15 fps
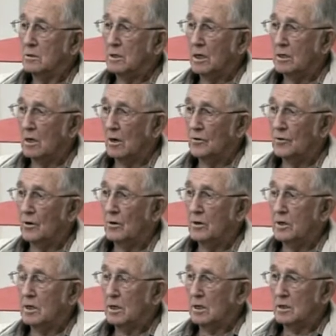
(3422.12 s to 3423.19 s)
they got
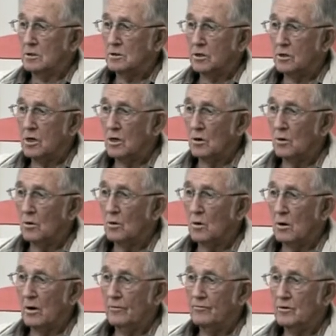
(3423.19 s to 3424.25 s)
30 days a year
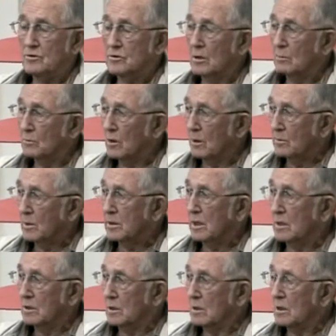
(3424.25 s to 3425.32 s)
off, and sometimes they
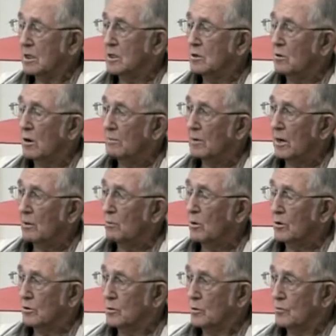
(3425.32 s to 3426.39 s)
get a little, he'd go out there and
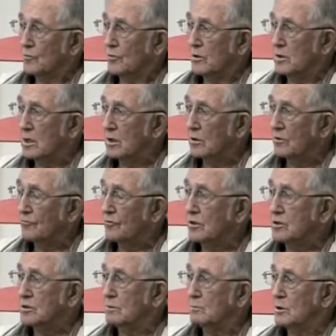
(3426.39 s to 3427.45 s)
work two or three years,
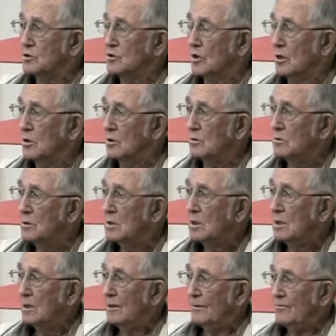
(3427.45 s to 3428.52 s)
fishing be slow,
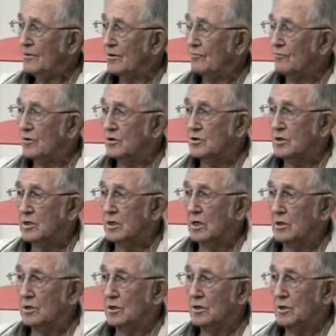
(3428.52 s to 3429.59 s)
then fishing
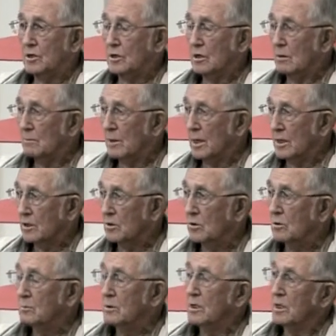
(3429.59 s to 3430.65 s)
get good, he'd come back
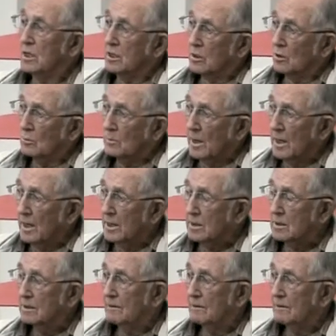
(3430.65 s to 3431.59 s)
home, then he'd go back.